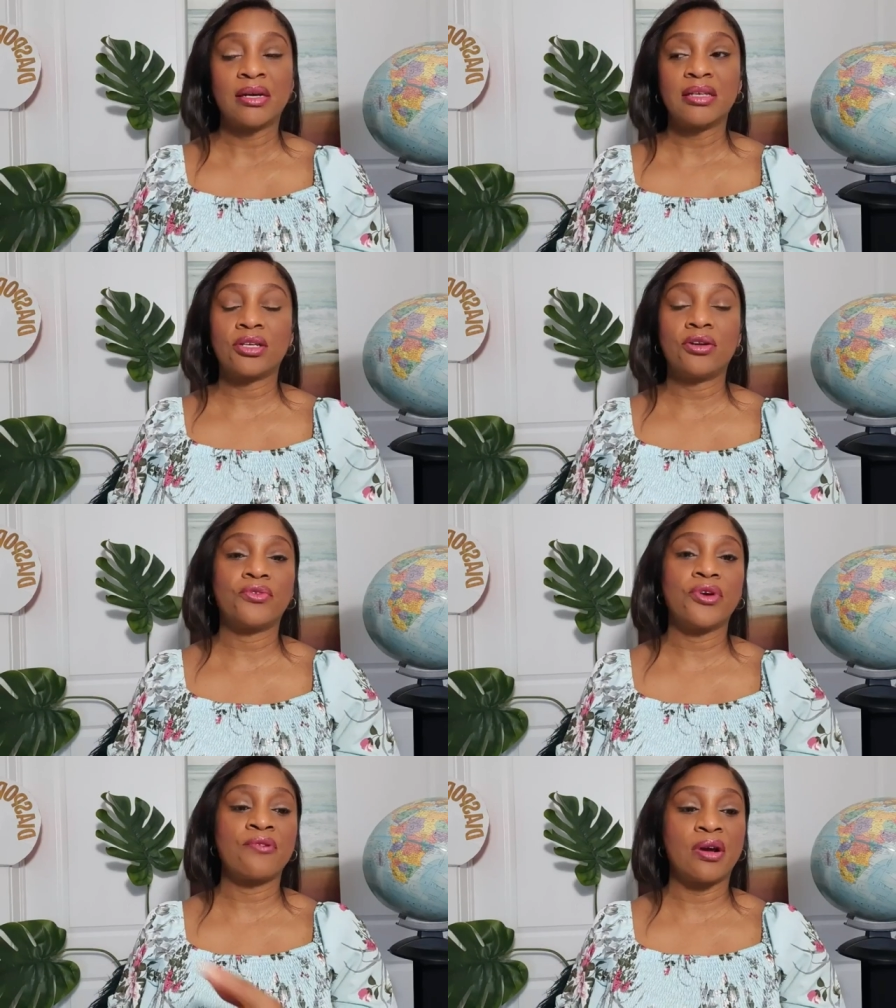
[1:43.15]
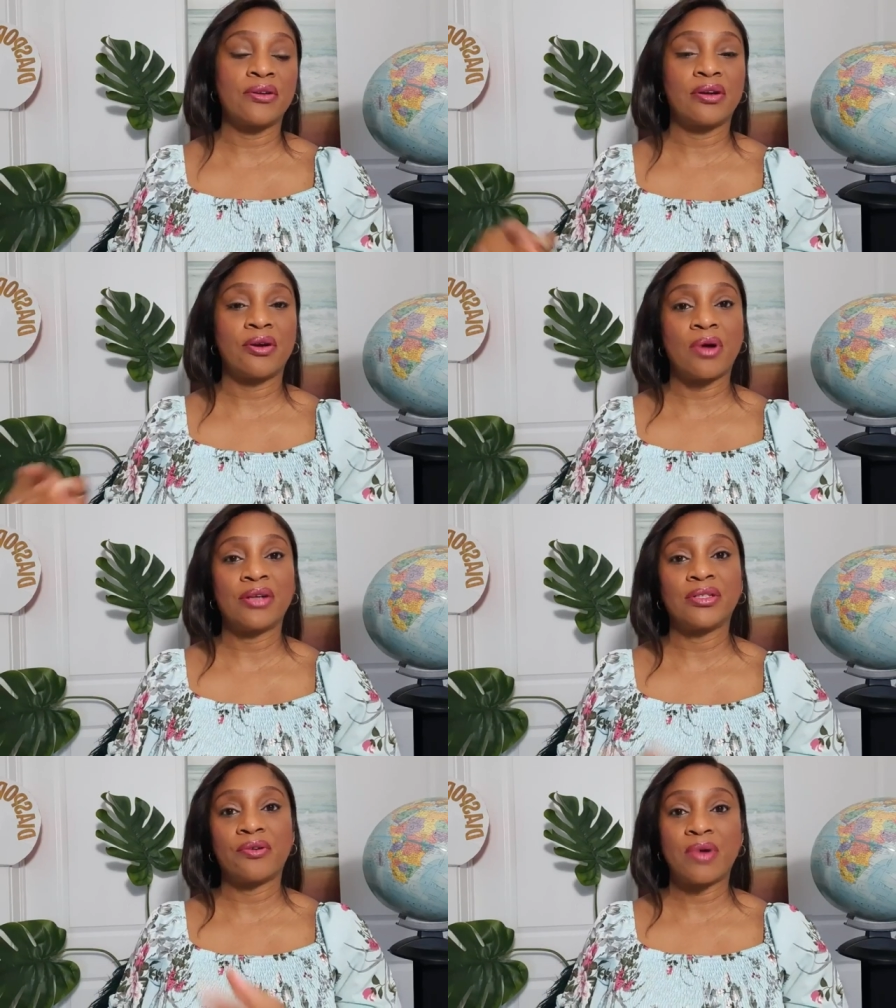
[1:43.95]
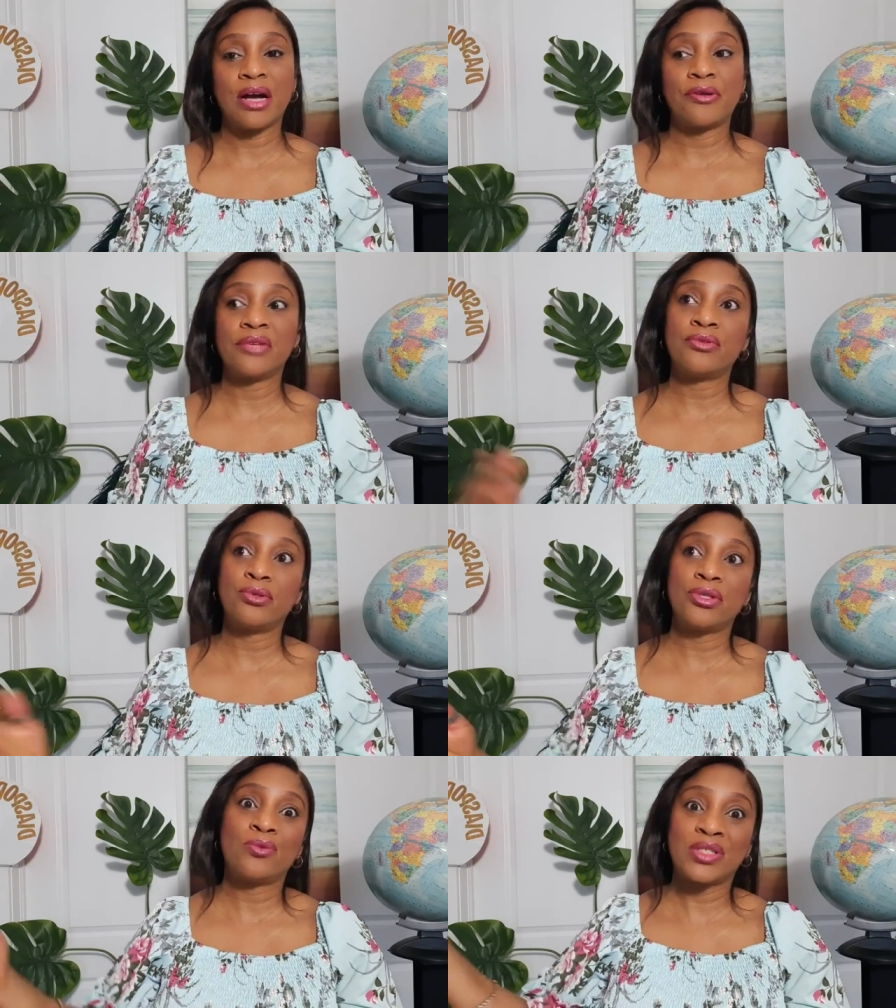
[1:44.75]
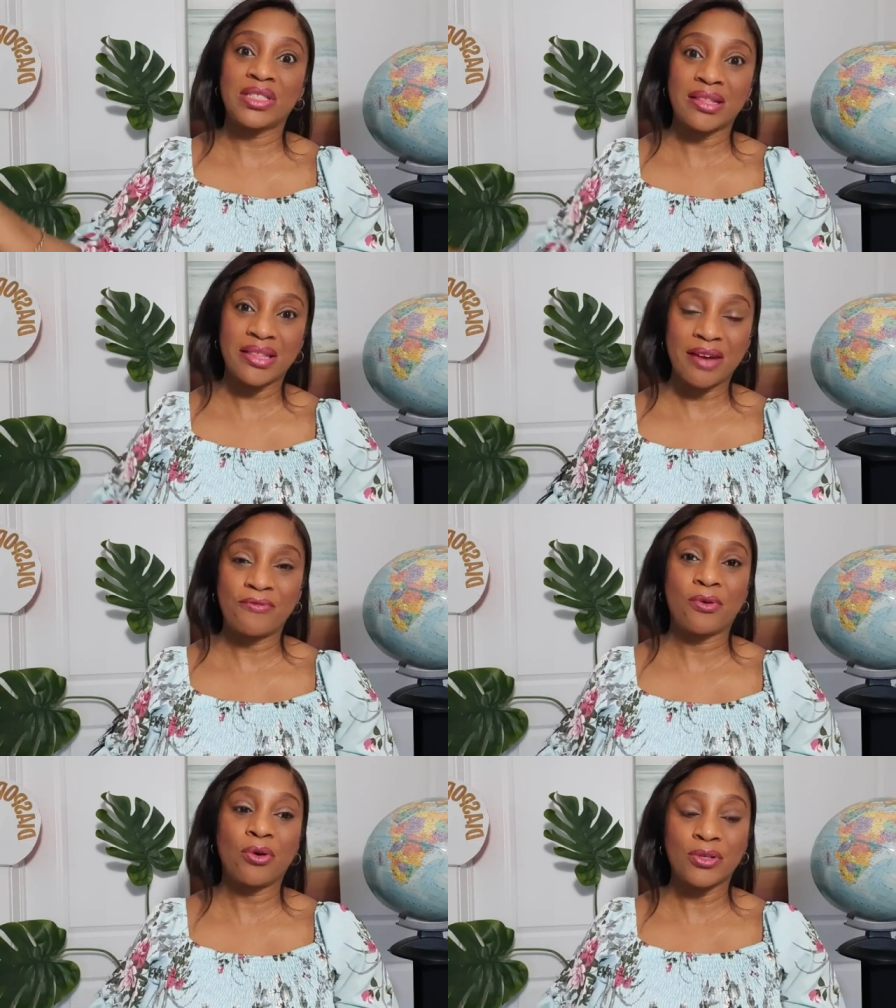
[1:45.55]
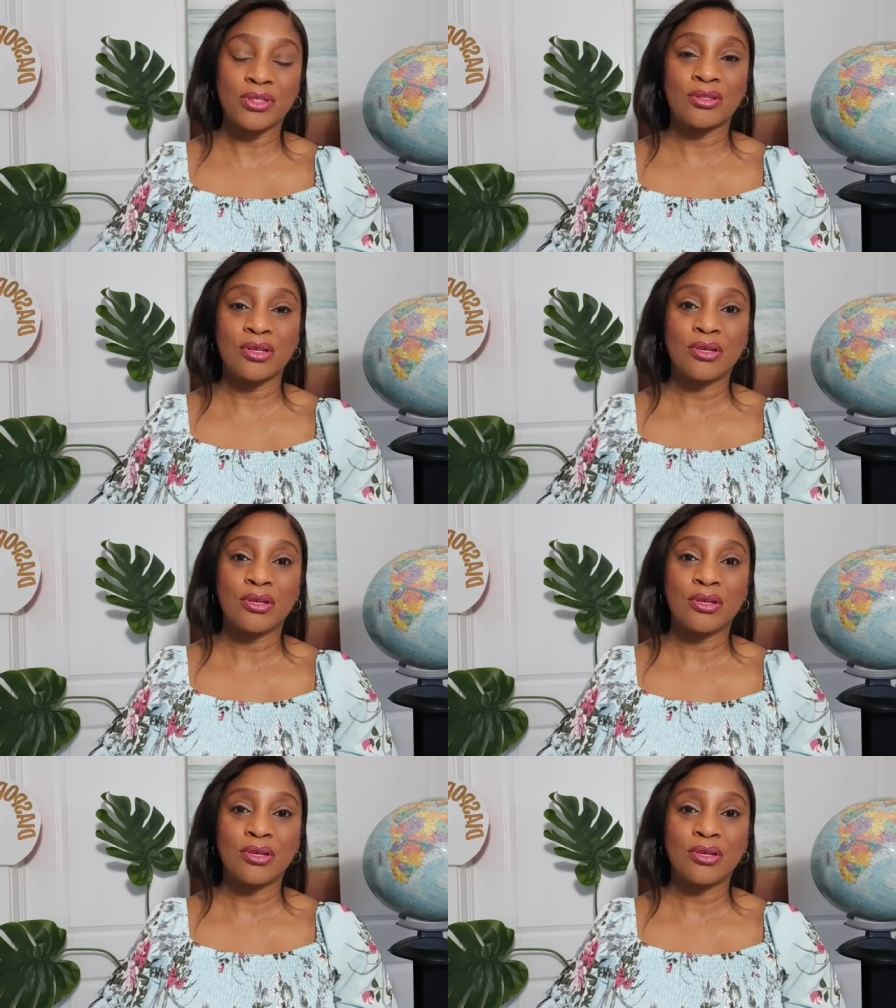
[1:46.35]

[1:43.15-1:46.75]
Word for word: instead of going around and around and around, even though the words are there for us